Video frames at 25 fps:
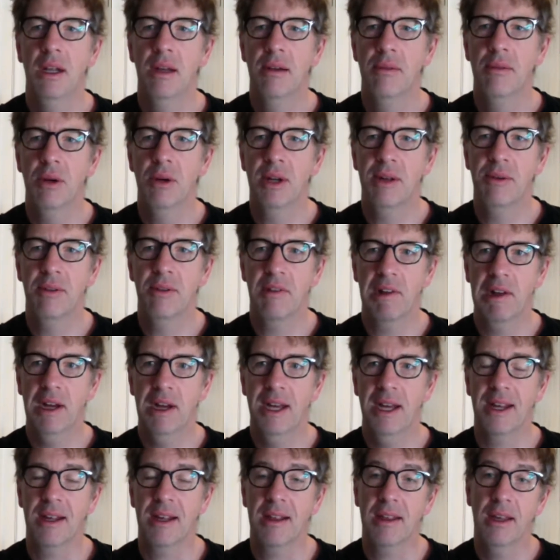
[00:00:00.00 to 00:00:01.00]
it was
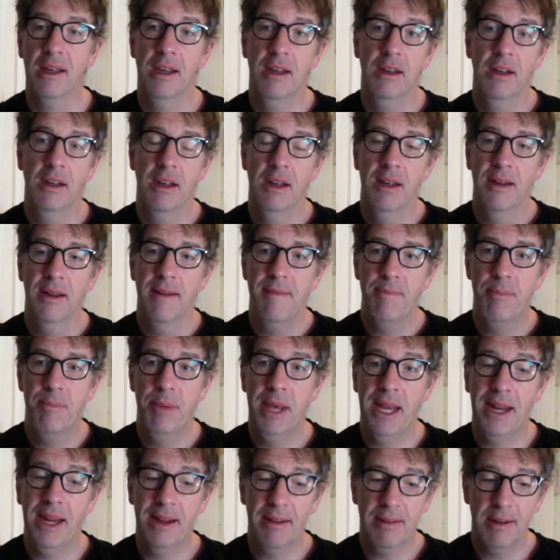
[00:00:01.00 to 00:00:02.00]
like. So
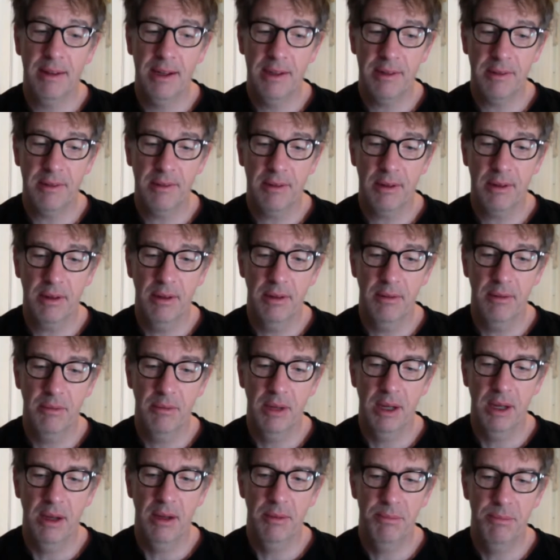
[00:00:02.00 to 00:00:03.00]
being a
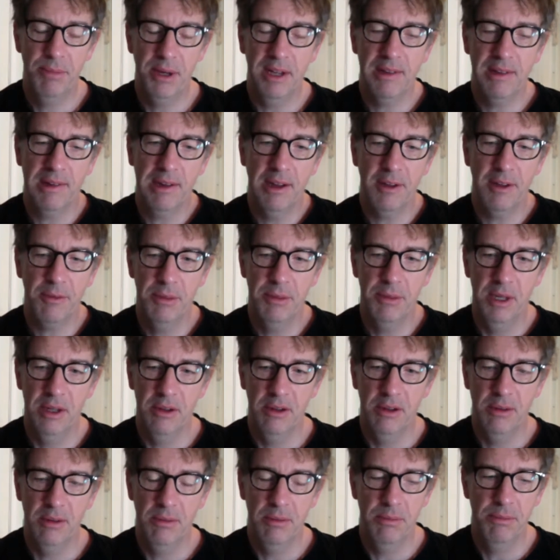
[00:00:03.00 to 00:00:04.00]
dustman
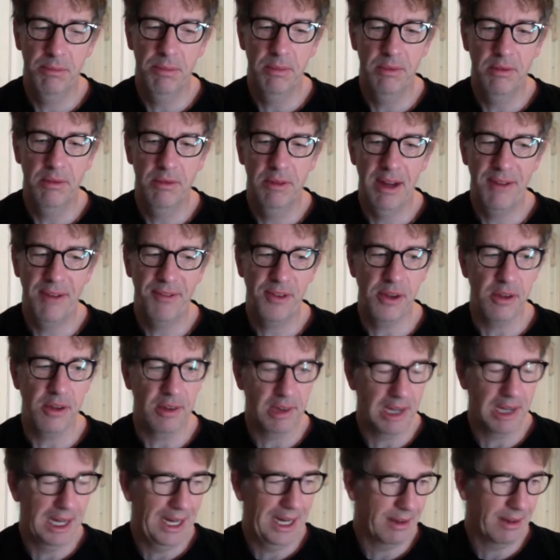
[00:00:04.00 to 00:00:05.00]
or a refuse
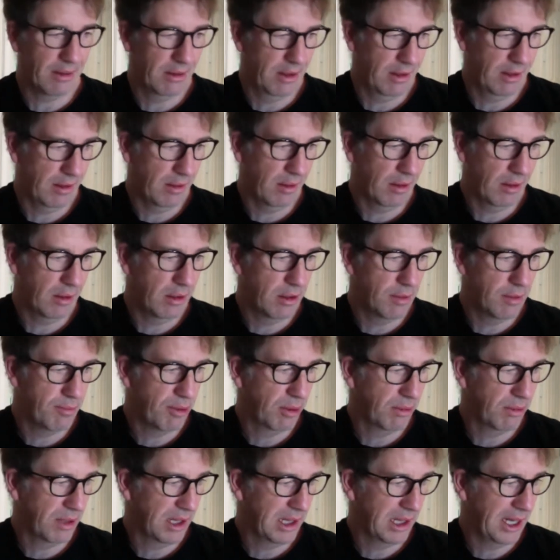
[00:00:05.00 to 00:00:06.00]
collector, as you
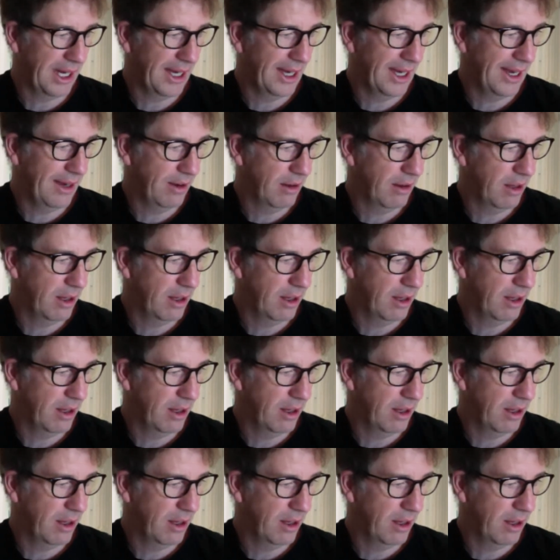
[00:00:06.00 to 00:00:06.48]
probably say now,